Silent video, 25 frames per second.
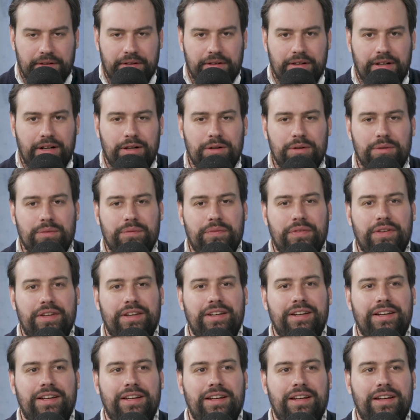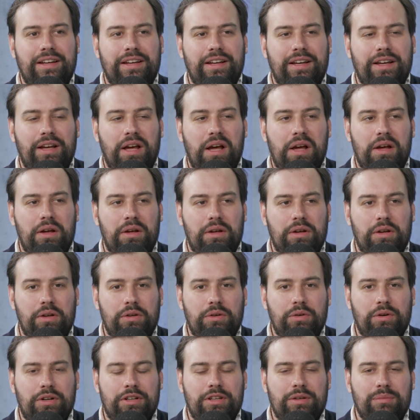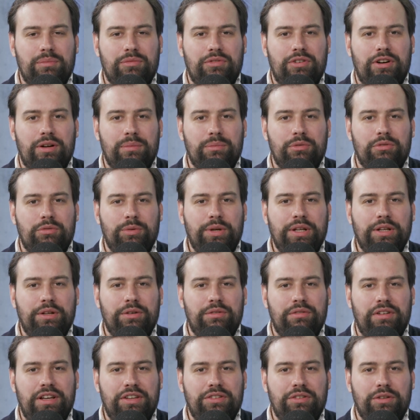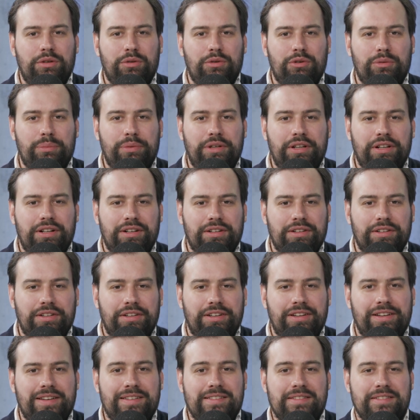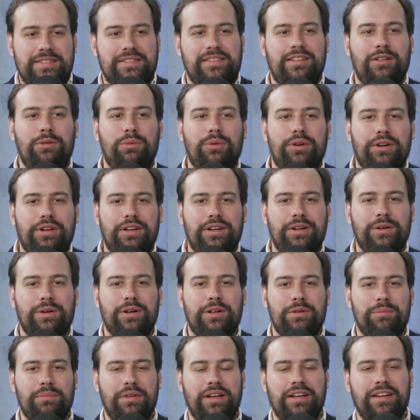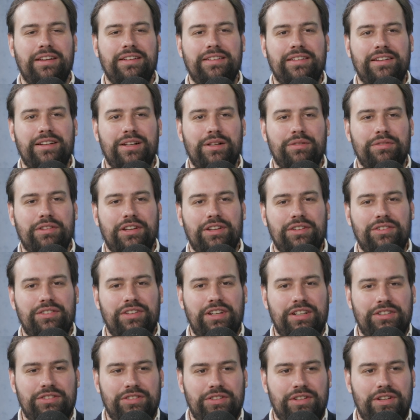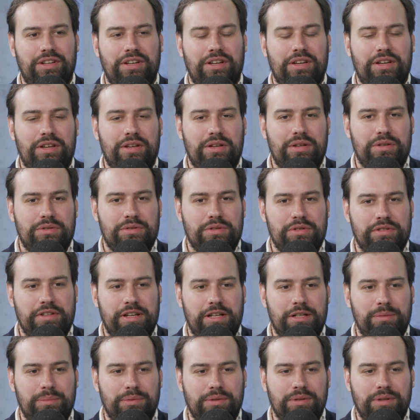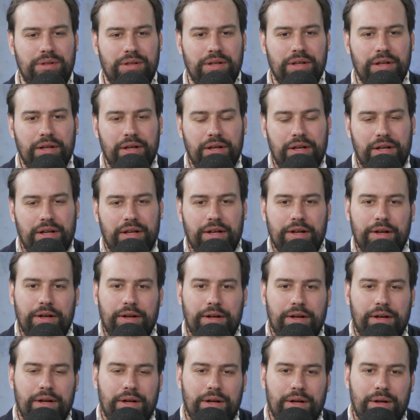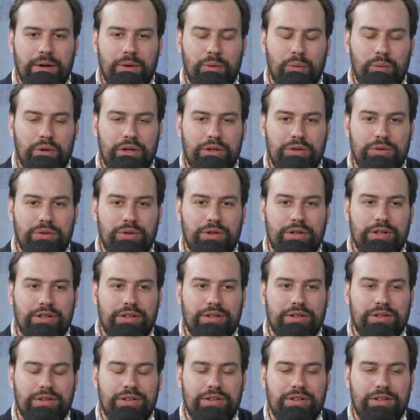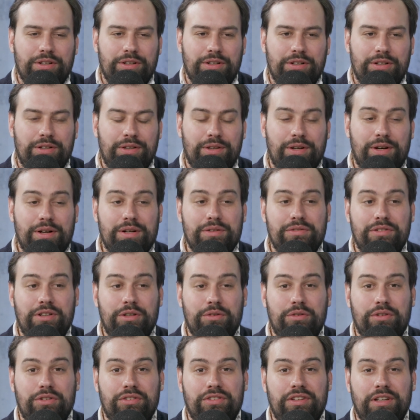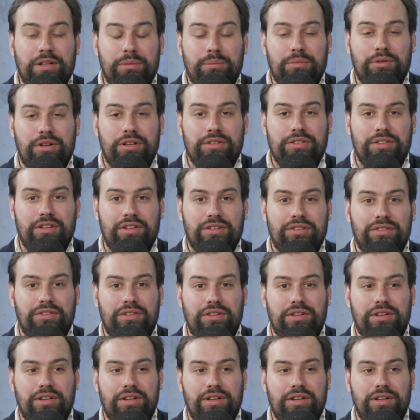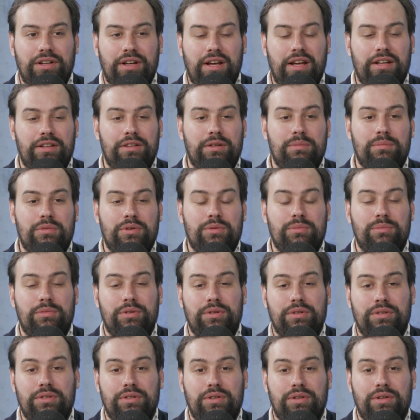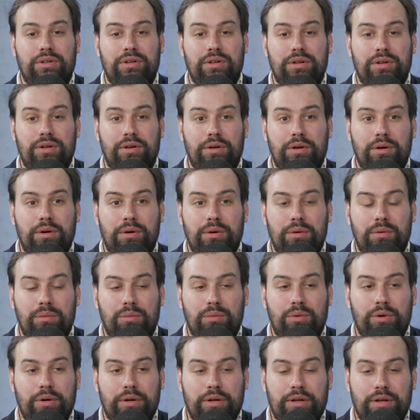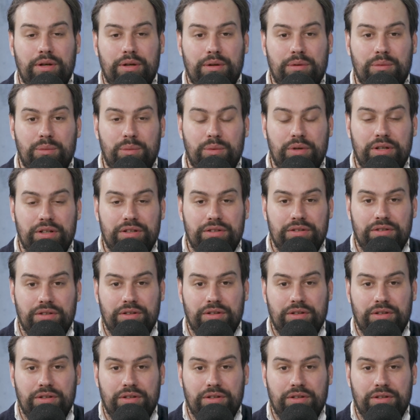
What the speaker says: Hello, Joachim from Green Innovation Group here, still working on making the healthcare sector sustainable. We're doing a lot of interesting projects at the moment, working with